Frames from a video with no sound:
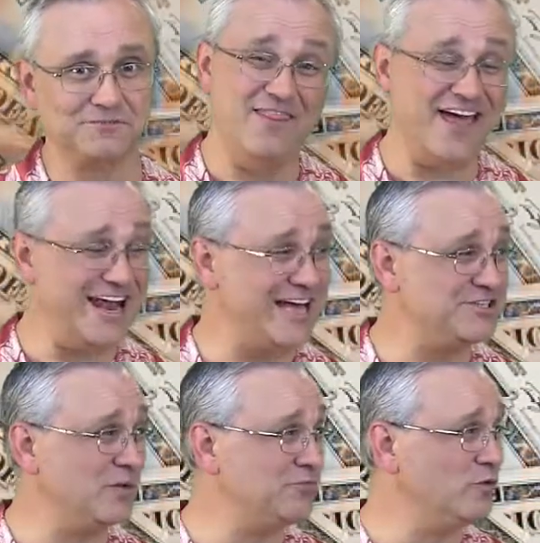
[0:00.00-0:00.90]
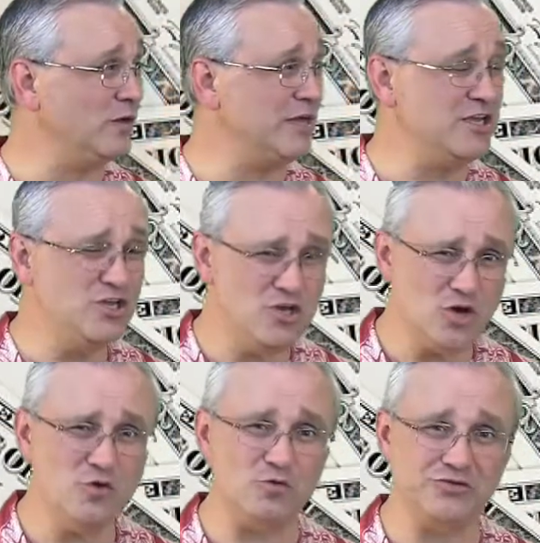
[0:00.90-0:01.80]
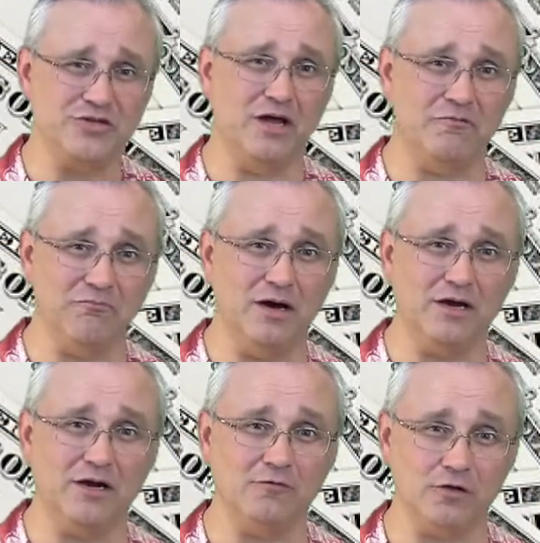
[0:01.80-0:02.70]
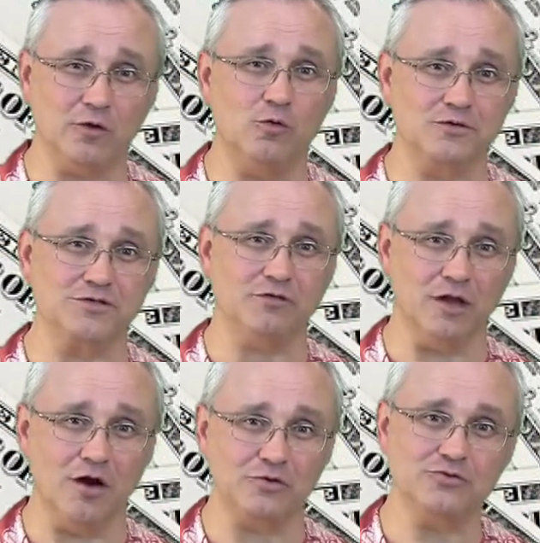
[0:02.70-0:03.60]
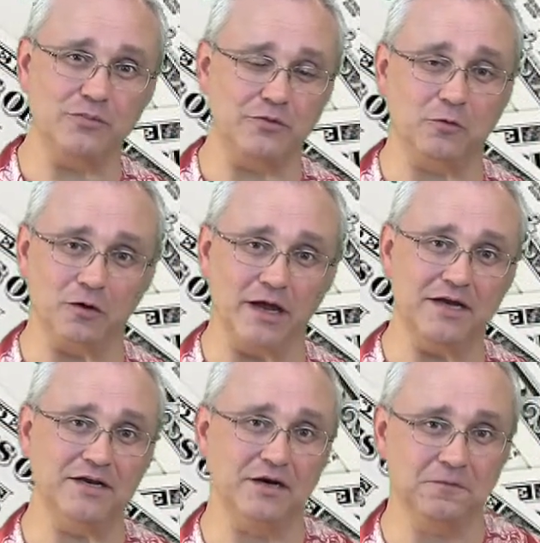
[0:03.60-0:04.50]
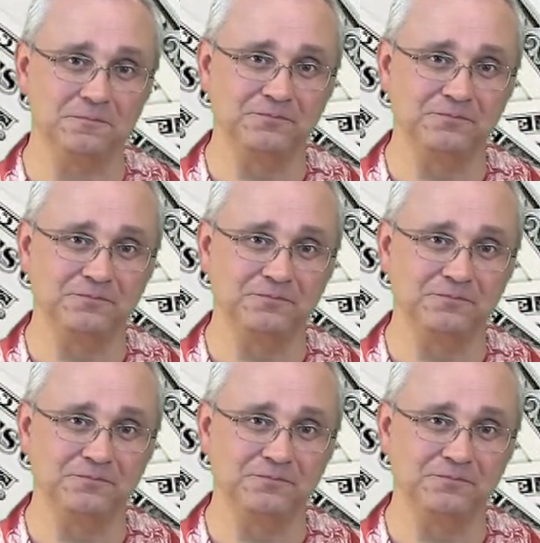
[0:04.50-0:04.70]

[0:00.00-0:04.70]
That adds up to a huge ton of money over the course of a long trip in Orlando.